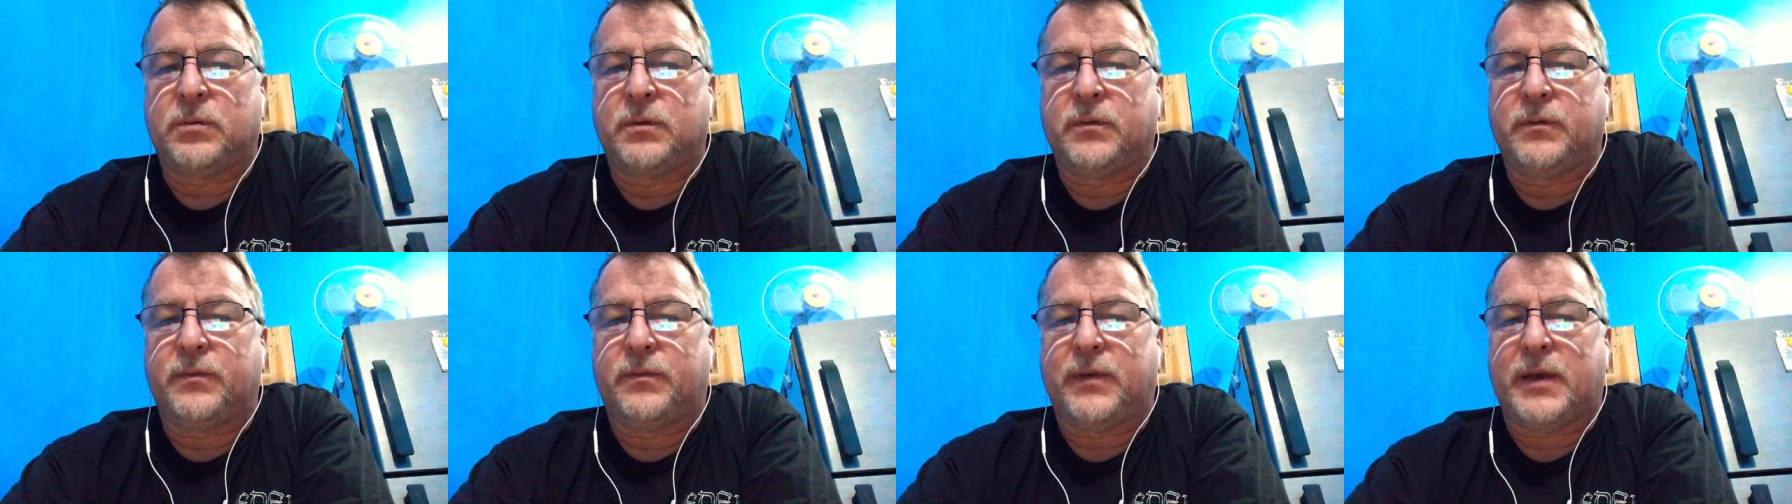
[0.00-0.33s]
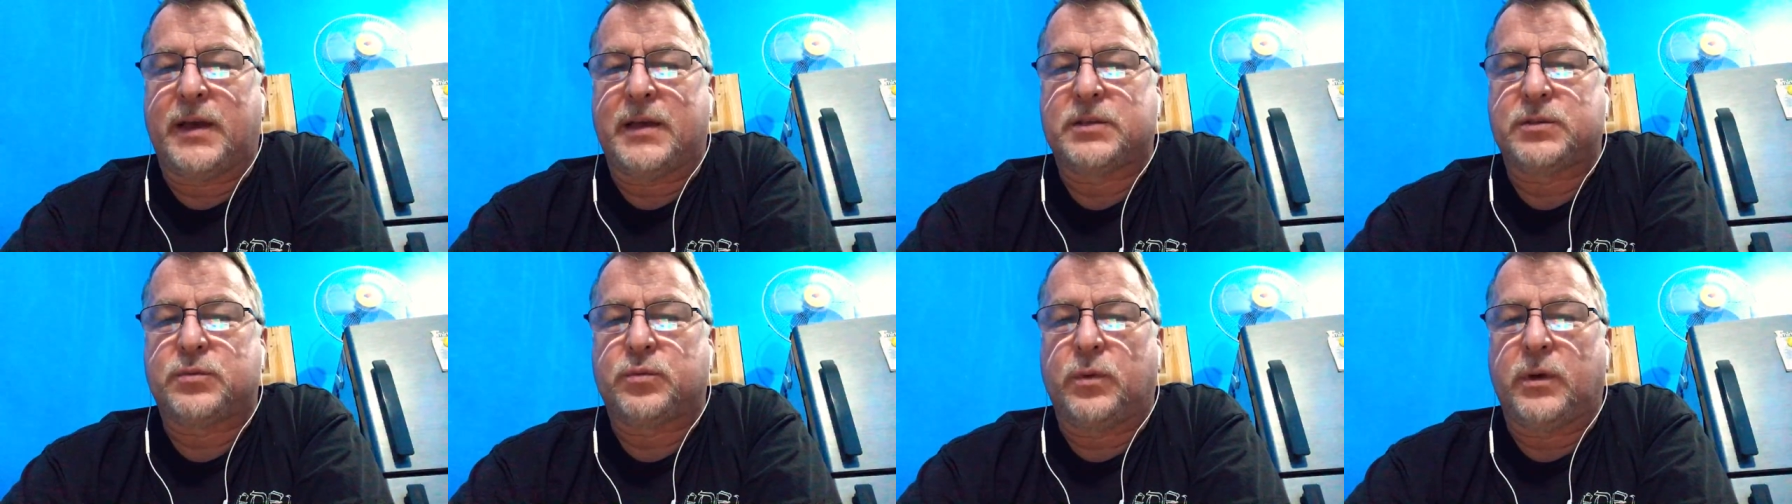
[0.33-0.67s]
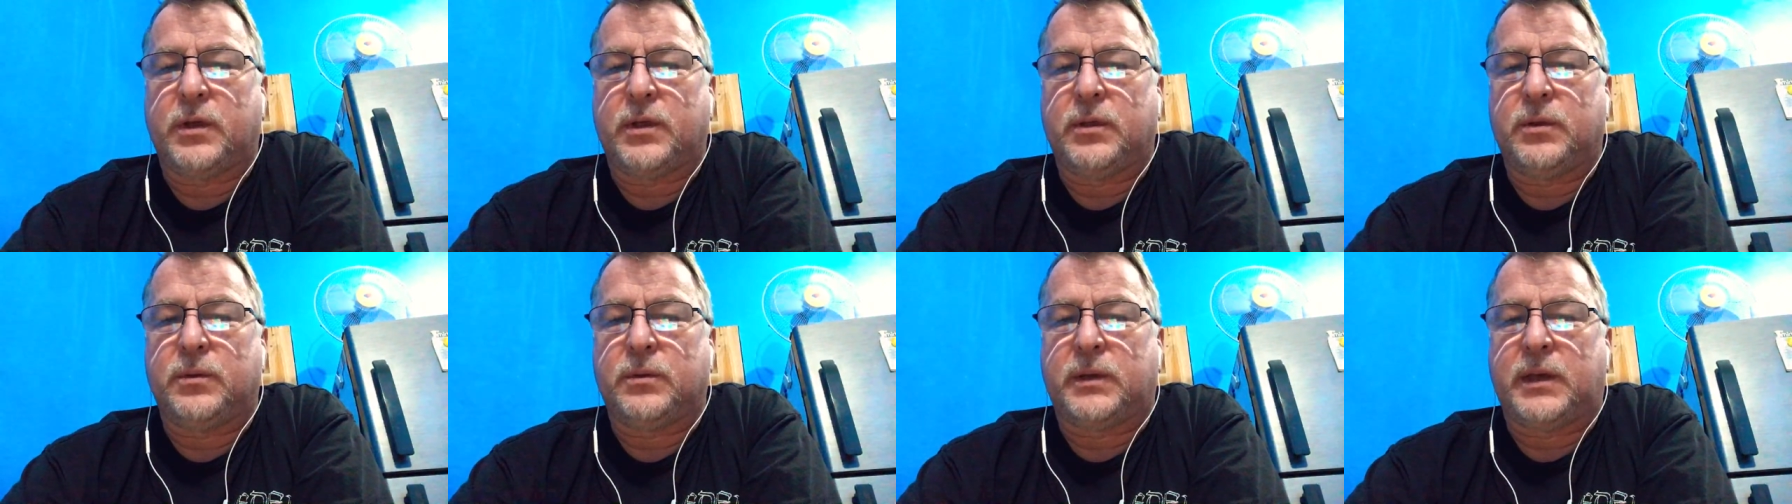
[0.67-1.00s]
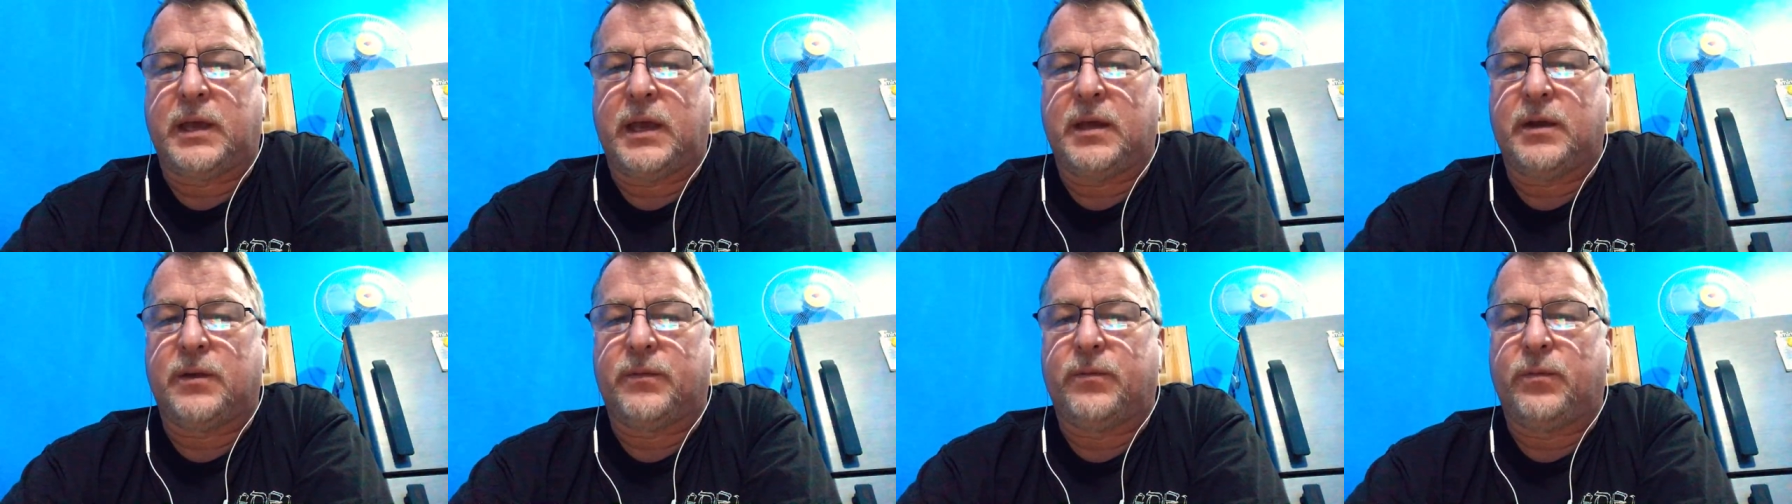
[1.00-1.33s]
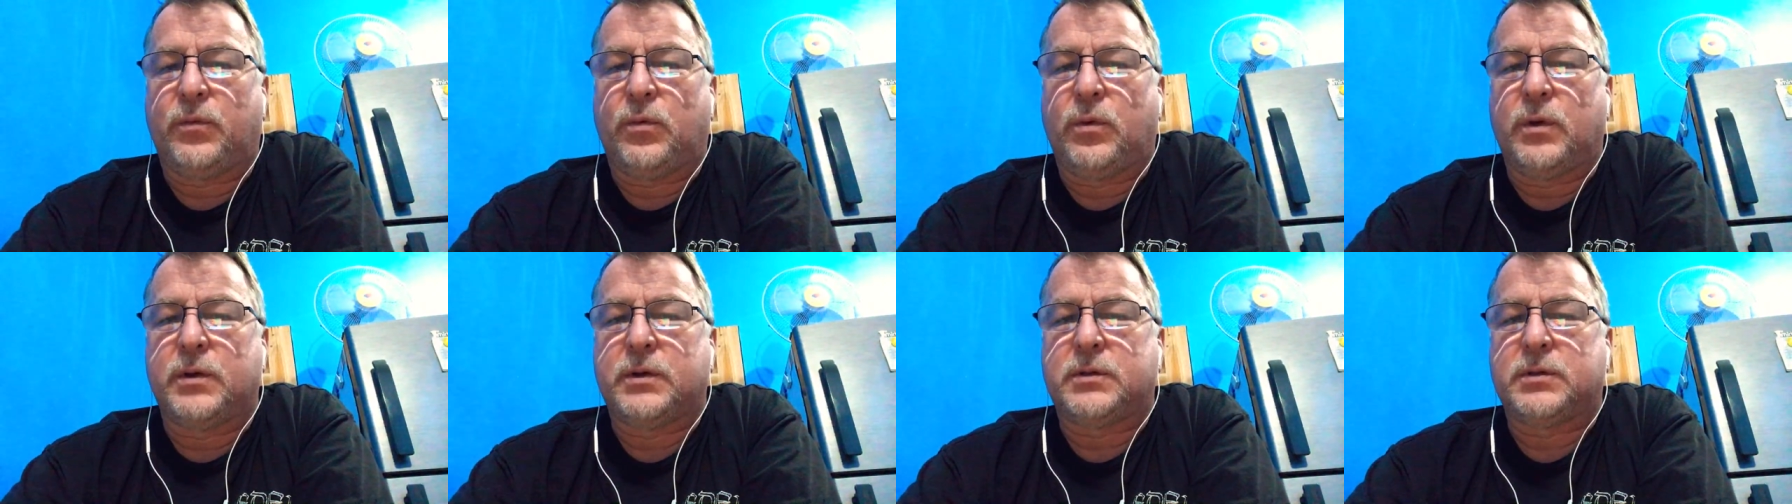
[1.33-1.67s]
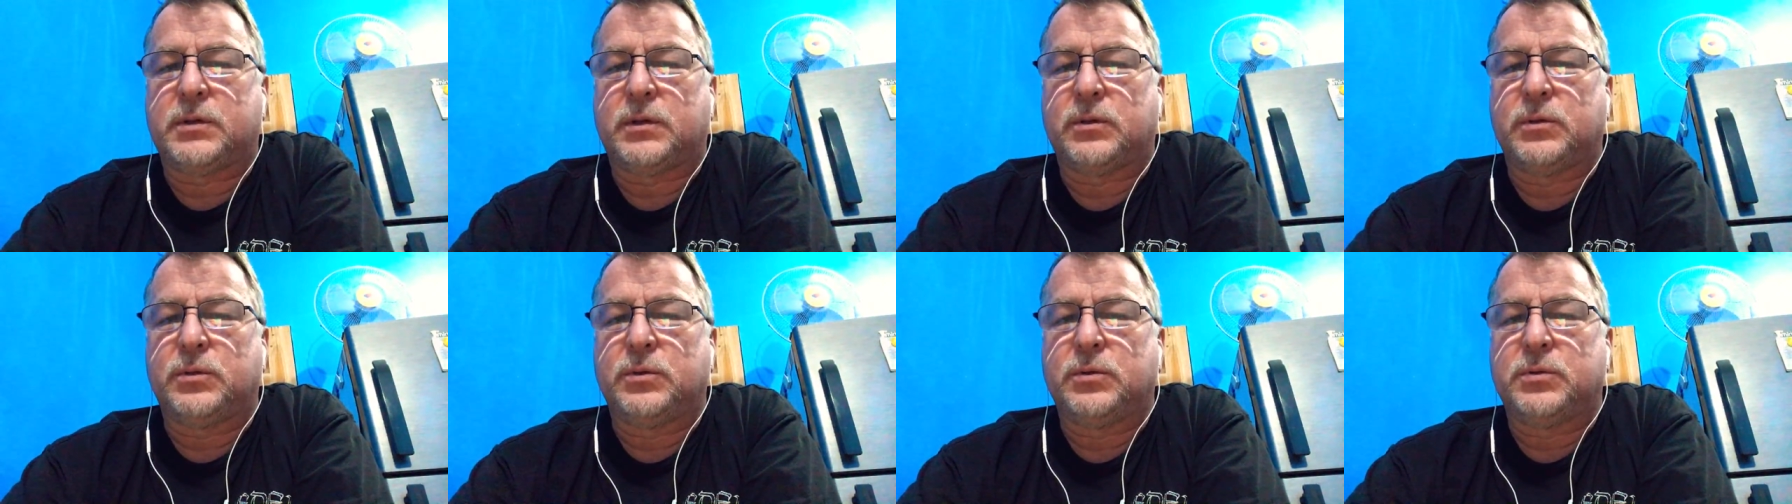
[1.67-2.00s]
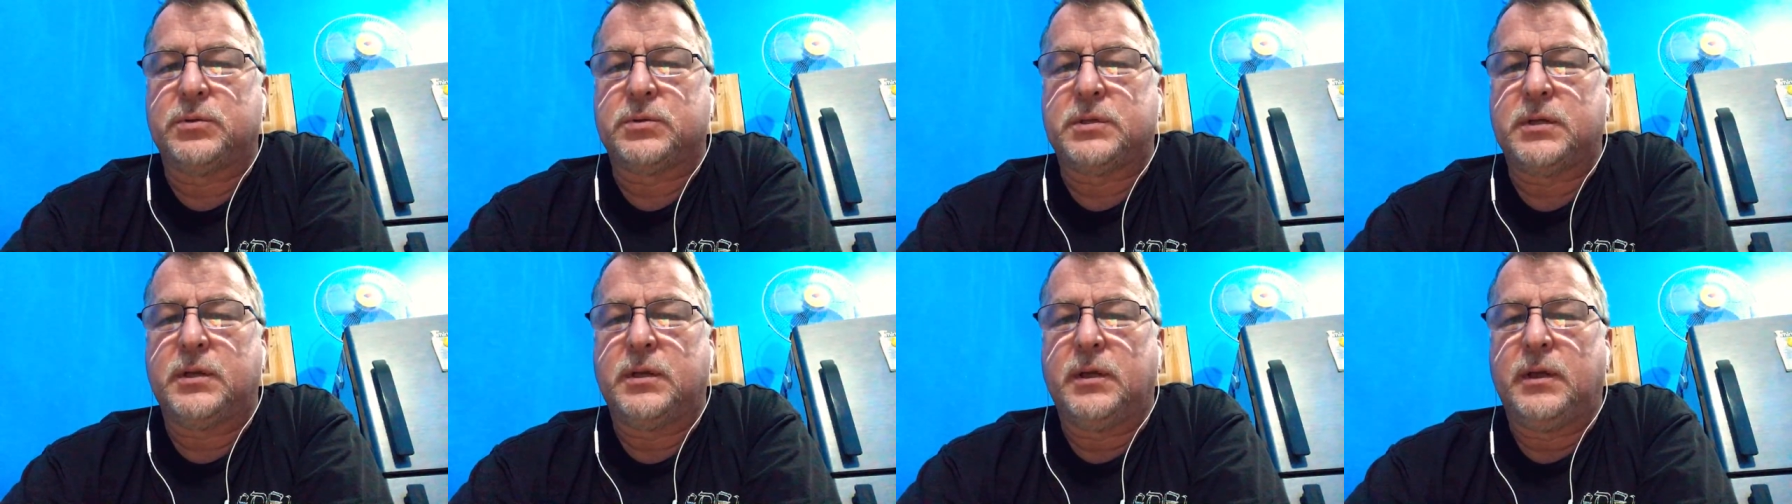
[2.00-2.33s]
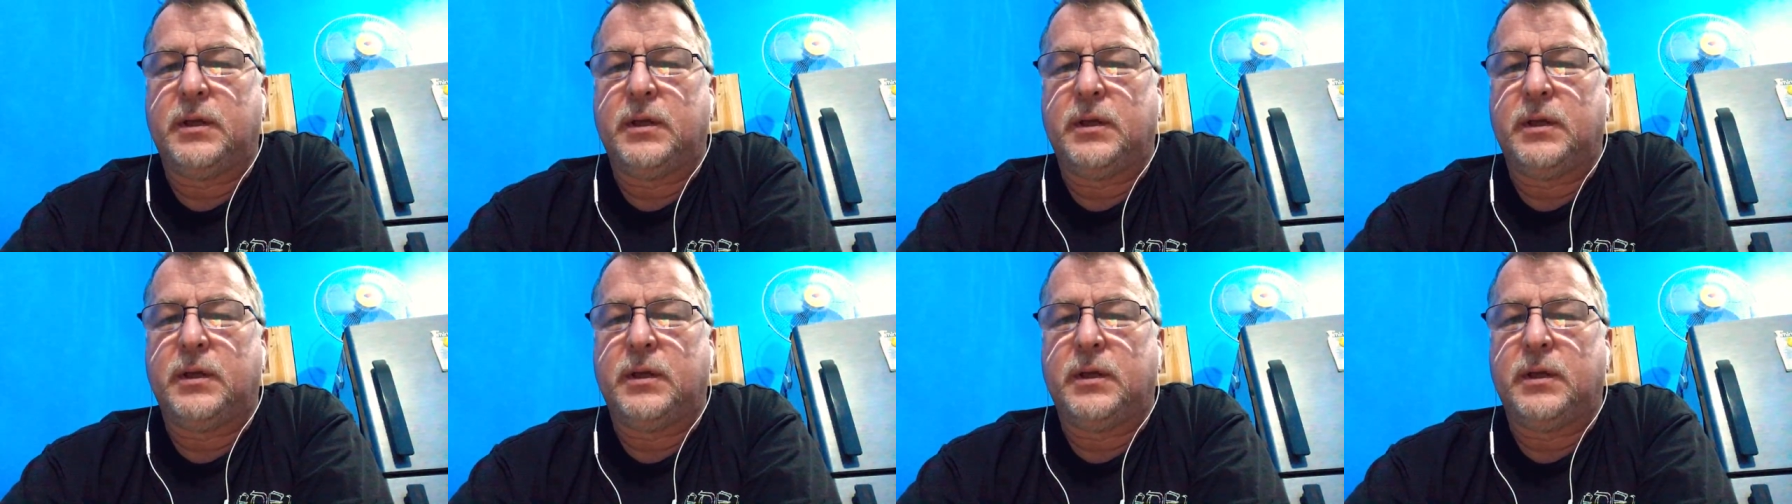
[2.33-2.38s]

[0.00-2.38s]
invest what you can't afford to lose,